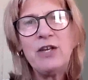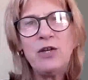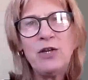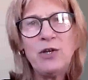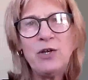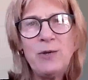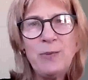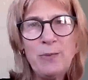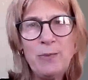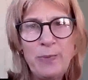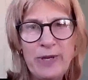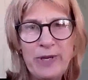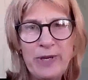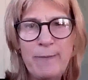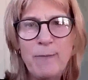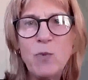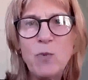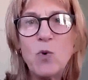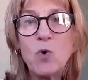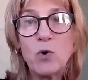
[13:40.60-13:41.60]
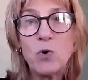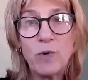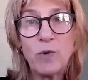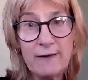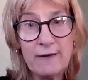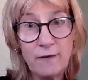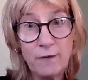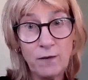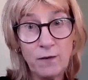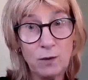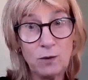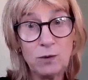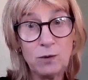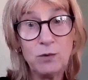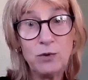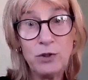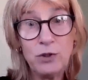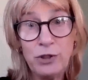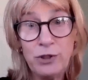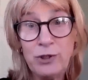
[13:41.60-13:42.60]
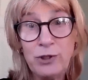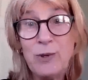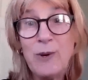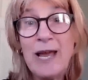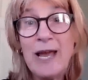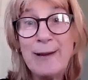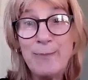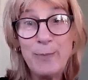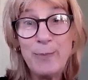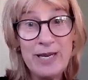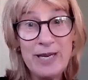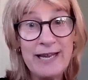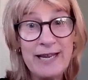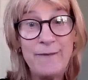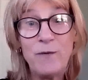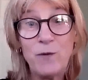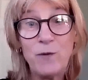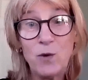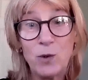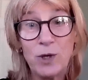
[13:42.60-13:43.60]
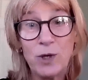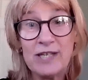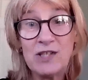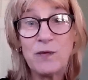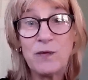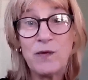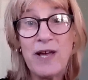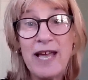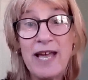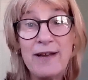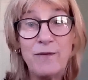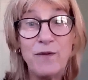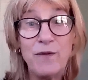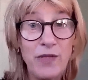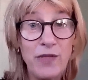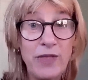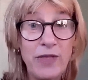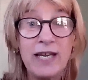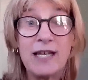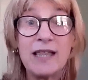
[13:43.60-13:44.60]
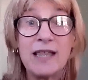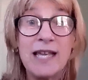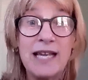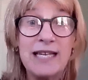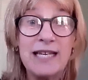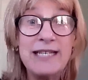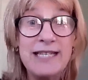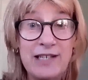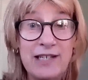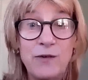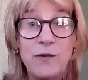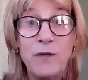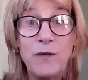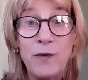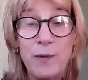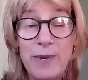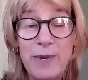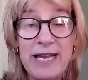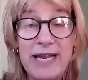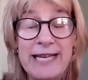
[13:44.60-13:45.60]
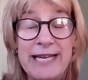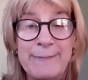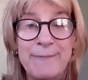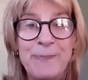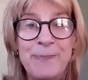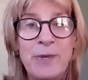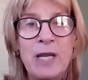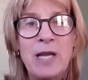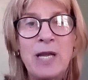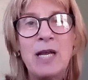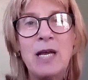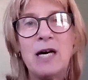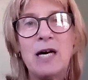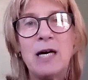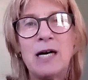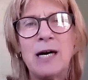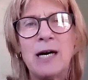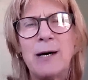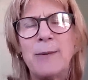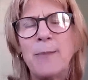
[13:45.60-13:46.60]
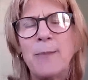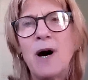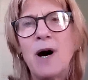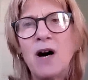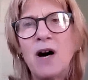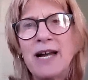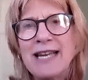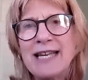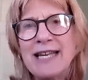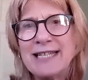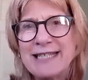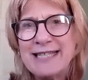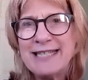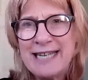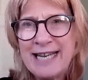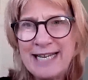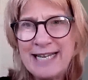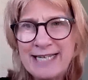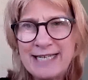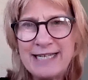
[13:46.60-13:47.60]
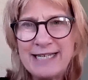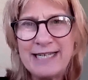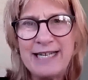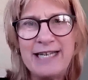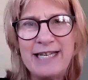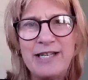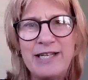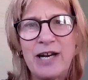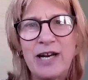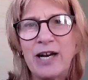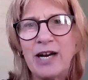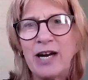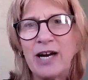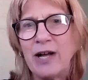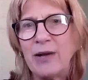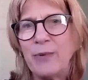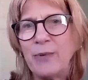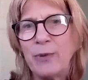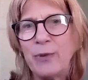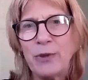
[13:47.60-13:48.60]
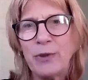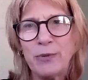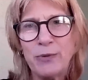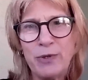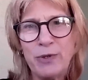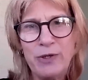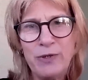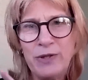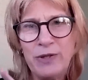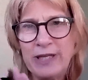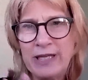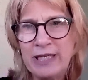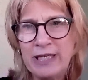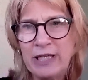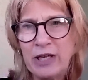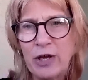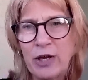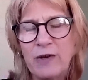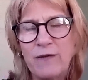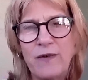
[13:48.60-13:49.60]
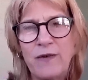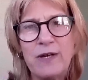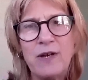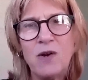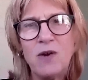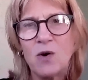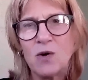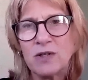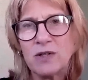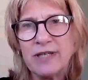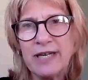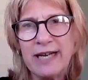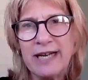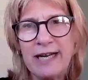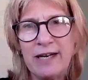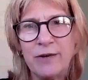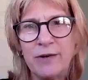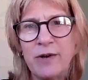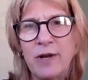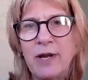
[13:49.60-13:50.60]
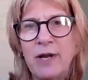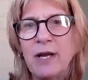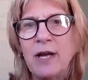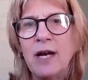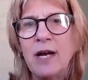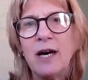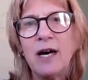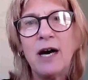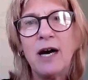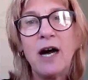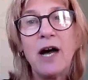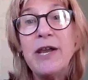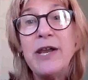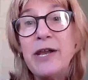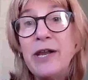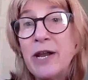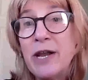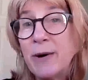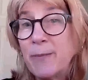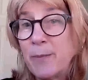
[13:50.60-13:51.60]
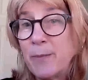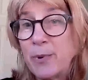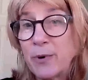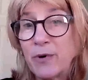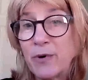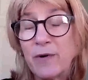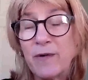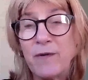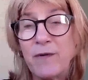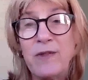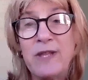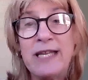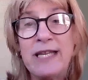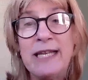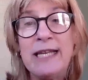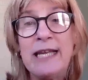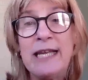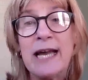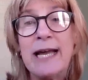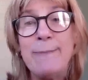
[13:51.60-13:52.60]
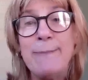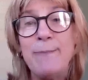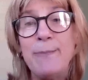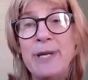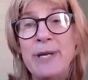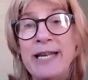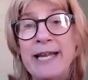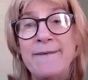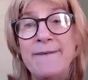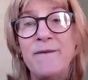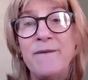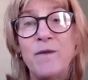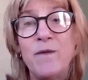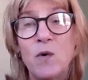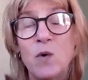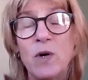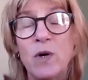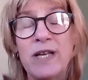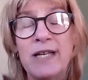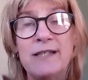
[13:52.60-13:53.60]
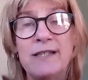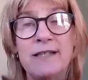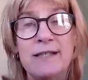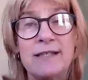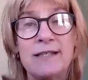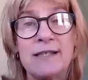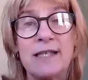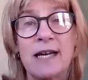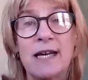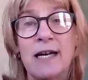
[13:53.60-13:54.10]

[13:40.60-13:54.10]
couldn't be more grateful to MPN Voice for everything they did for me. I attended through the COVID lockdown a number of the MPN Voice